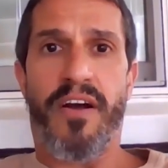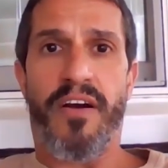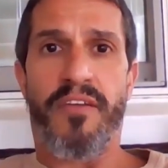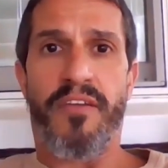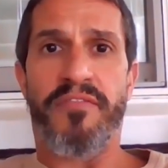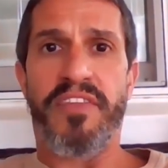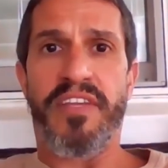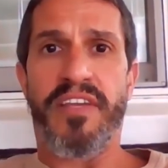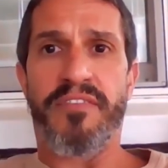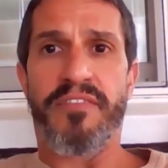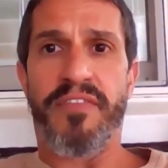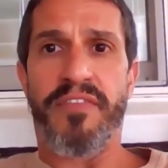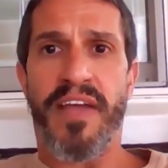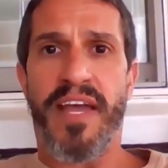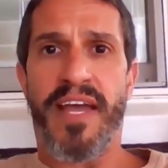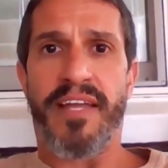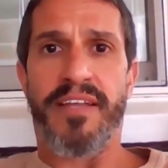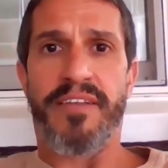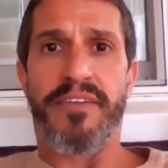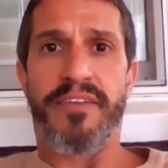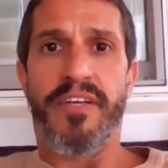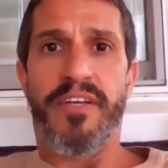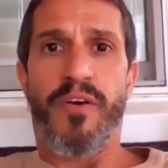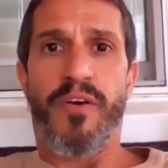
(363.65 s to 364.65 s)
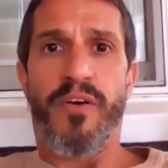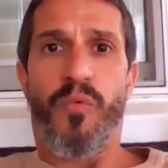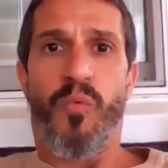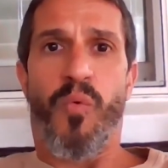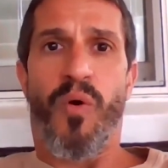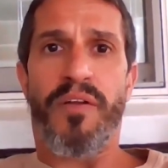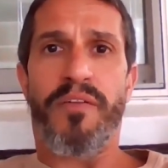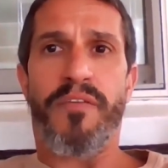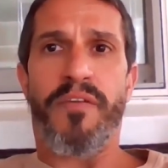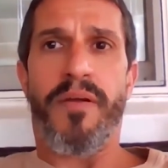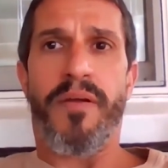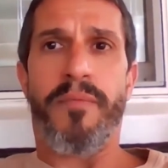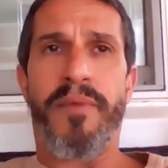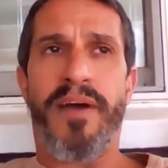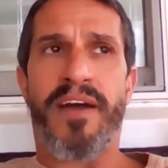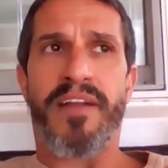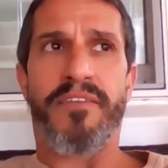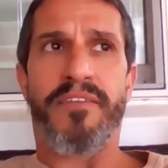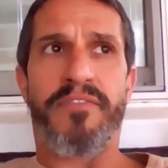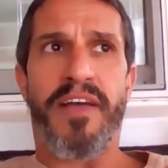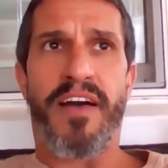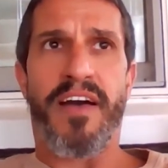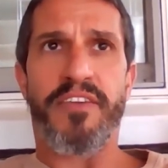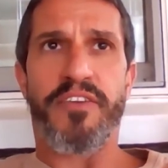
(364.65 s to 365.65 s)
of the event. What amount
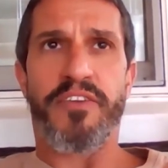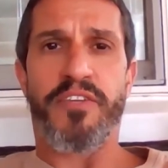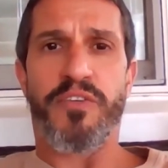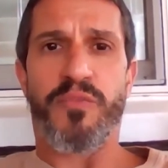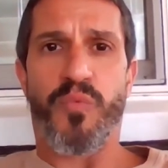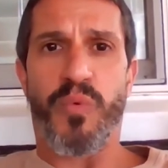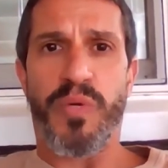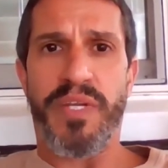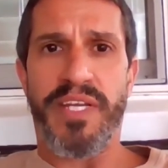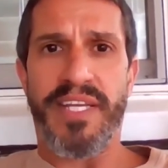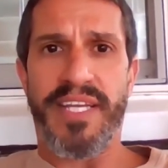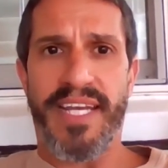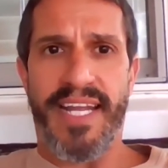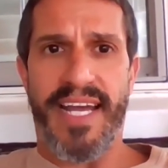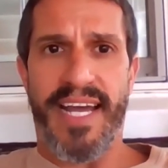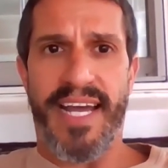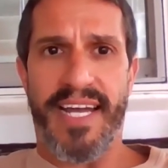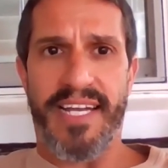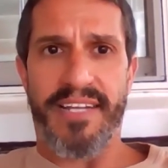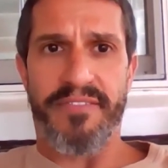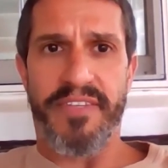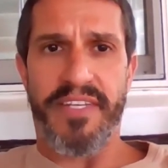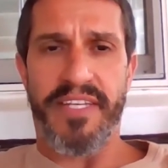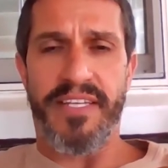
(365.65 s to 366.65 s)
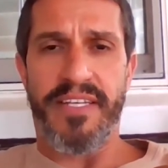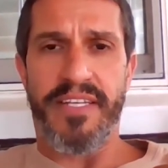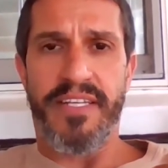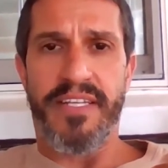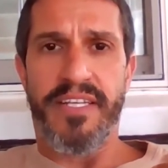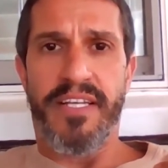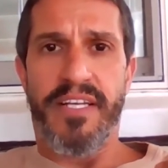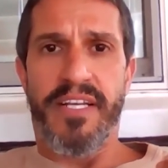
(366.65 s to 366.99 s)
of value did we get out of it?